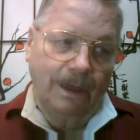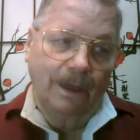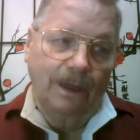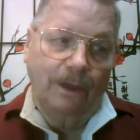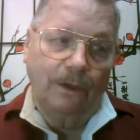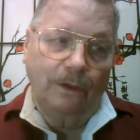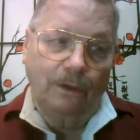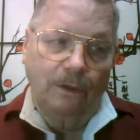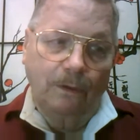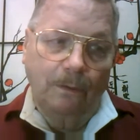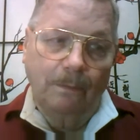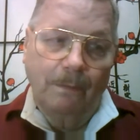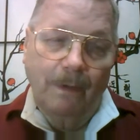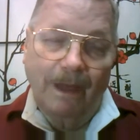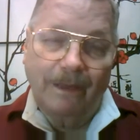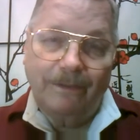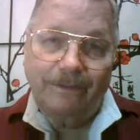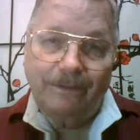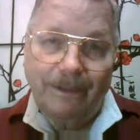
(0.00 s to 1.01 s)
you
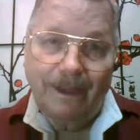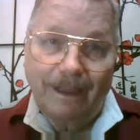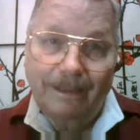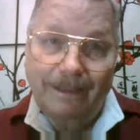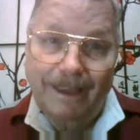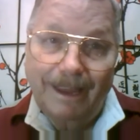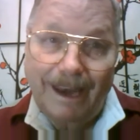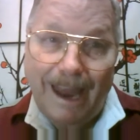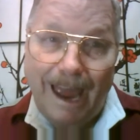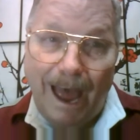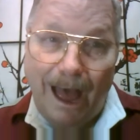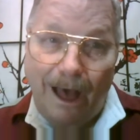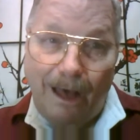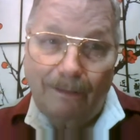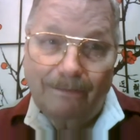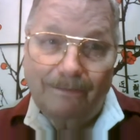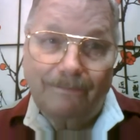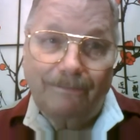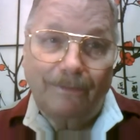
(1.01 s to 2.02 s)
must send it out
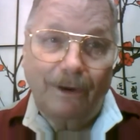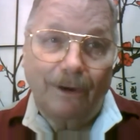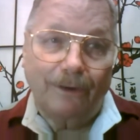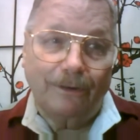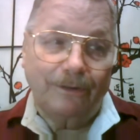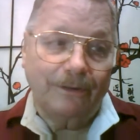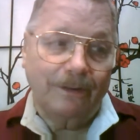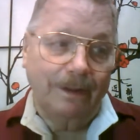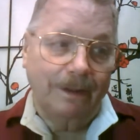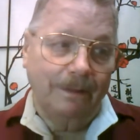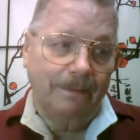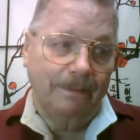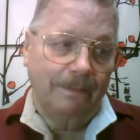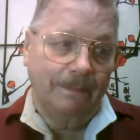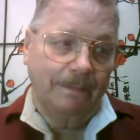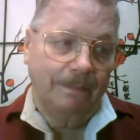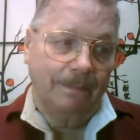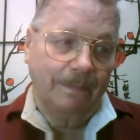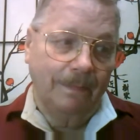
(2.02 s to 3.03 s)
first.
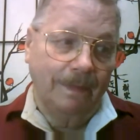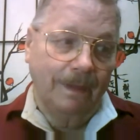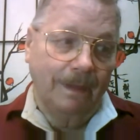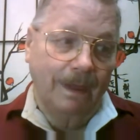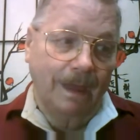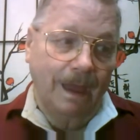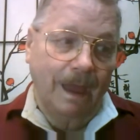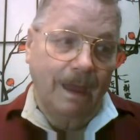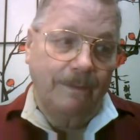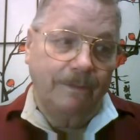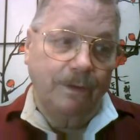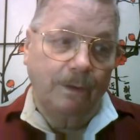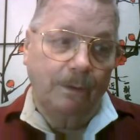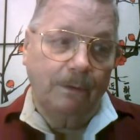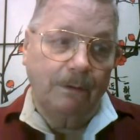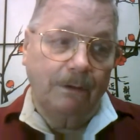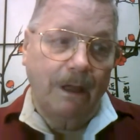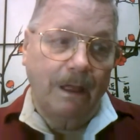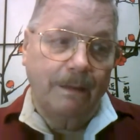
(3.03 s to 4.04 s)
If you
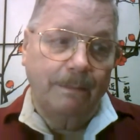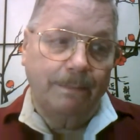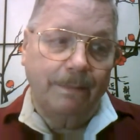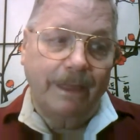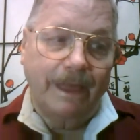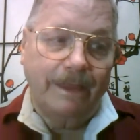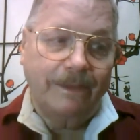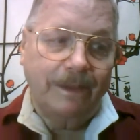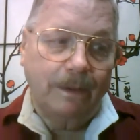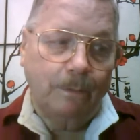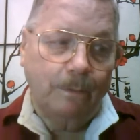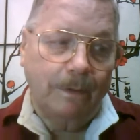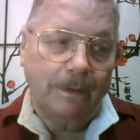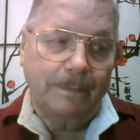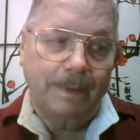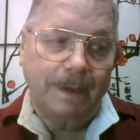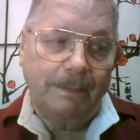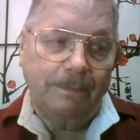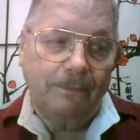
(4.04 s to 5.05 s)
are unpleasant when
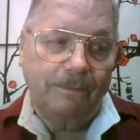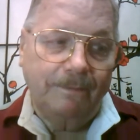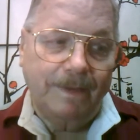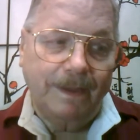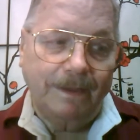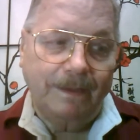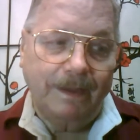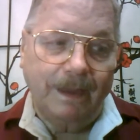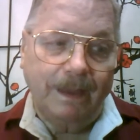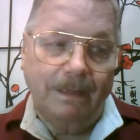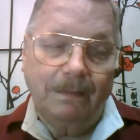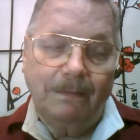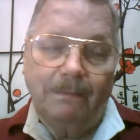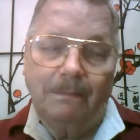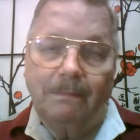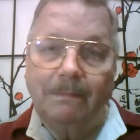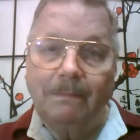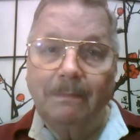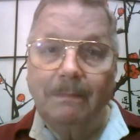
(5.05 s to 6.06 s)
people visit,
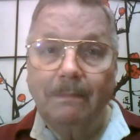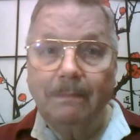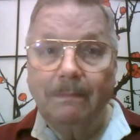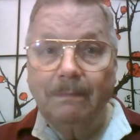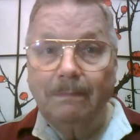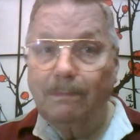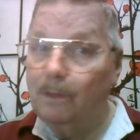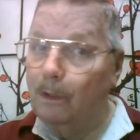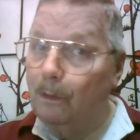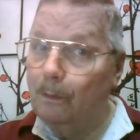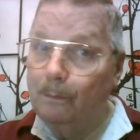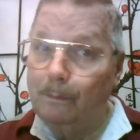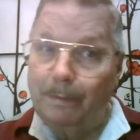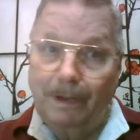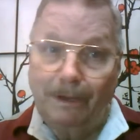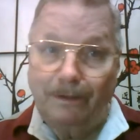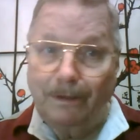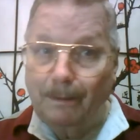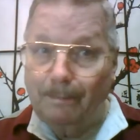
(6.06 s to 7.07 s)
don't
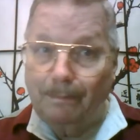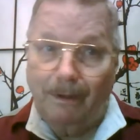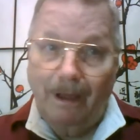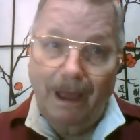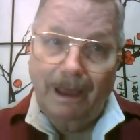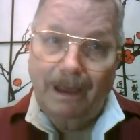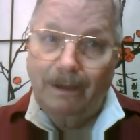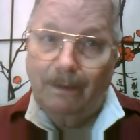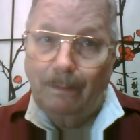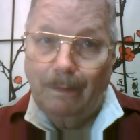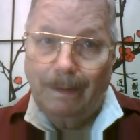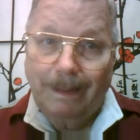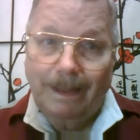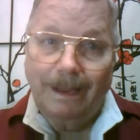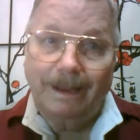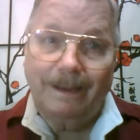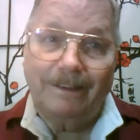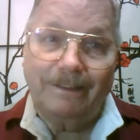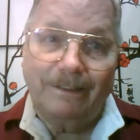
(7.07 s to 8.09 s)
be surprised when
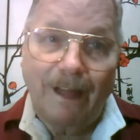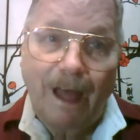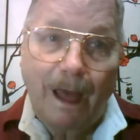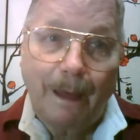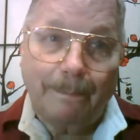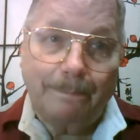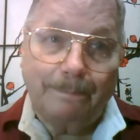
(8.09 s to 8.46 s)
they stop.